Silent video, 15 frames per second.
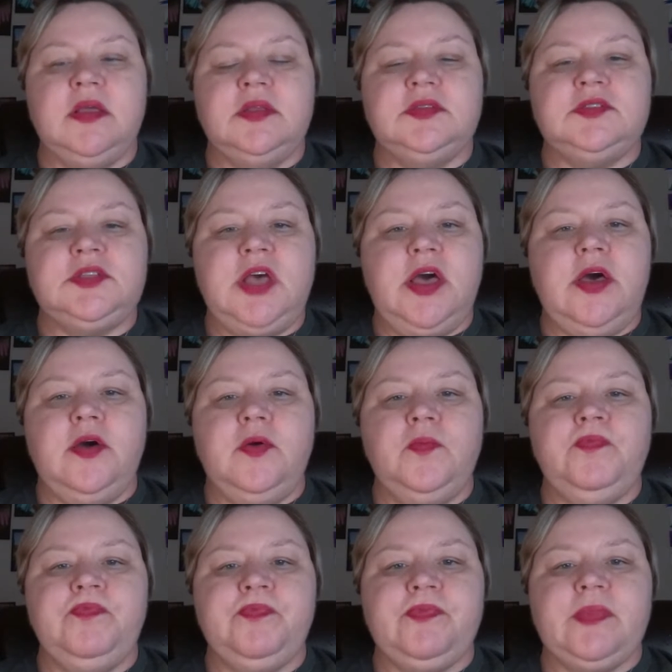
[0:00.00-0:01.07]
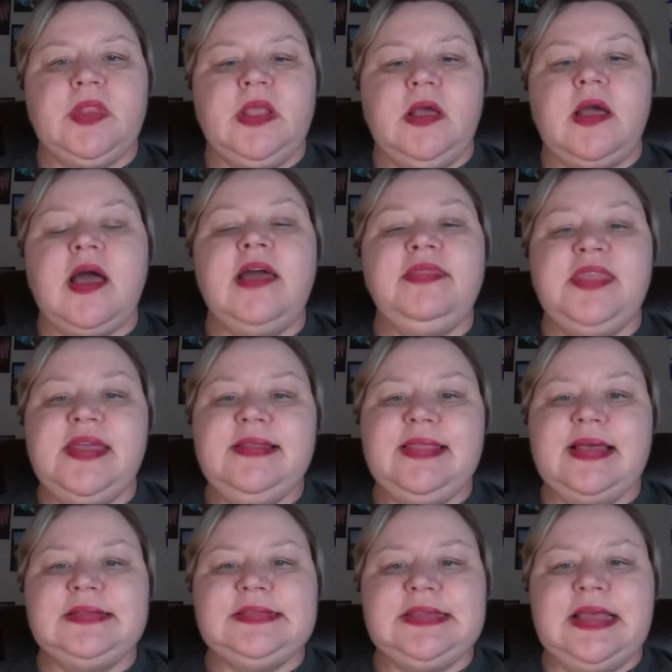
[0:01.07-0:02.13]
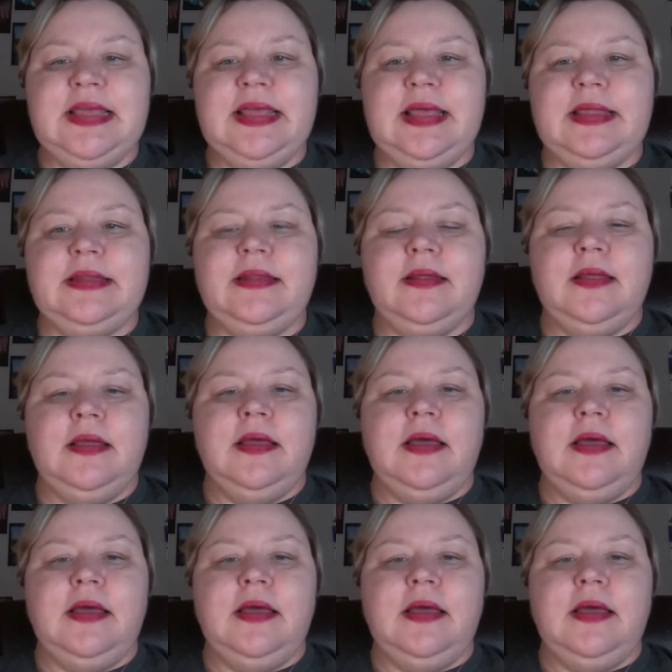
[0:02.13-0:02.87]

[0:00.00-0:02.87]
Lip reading: So I think that's it.